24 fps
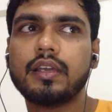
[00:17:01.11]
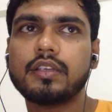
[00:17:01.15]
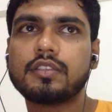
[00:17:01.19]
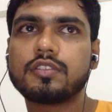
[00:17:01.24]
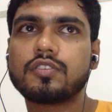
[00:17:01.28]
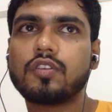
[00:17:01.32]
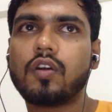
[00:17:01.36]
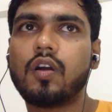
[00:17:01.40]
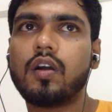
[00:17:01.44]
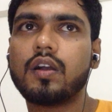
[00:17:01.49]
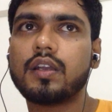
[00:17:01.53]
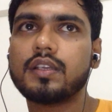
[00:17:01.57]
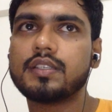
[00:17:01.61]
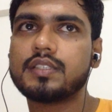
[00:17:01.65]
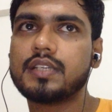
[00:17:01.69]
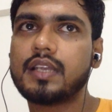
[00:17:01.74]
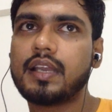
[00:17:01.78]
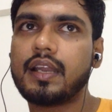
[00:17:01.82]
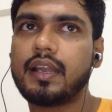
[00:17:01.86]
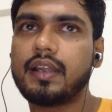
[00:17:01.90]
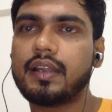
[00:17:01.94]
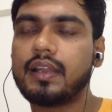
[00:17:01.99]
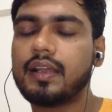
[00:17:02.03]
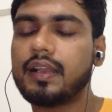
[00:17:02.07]
stock is
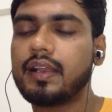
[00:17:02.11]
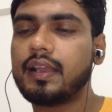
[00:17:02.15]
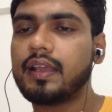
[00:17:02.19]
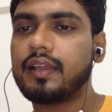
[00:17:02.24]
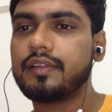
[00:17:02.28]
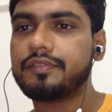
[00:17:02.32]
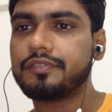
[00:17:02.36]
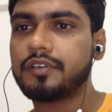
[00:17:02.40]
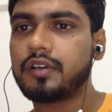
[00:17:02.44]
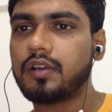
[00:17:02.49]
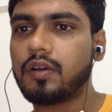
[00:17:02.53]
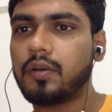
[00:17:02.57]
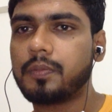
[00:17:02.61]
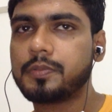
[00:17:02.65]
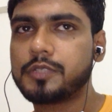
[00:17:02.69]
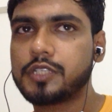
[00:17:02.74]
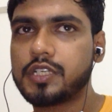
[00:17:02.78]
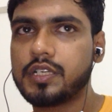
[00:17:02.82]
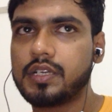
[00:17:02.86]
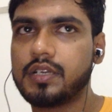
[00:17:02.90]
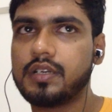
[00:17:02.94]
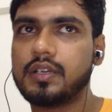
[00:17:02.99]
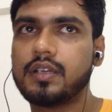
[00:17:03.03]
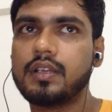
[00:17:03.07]
an underlying for
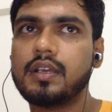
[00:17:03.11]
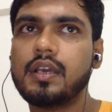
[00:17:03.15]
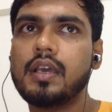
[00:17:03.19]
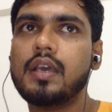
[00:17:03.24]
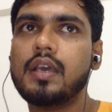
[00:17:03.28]
option,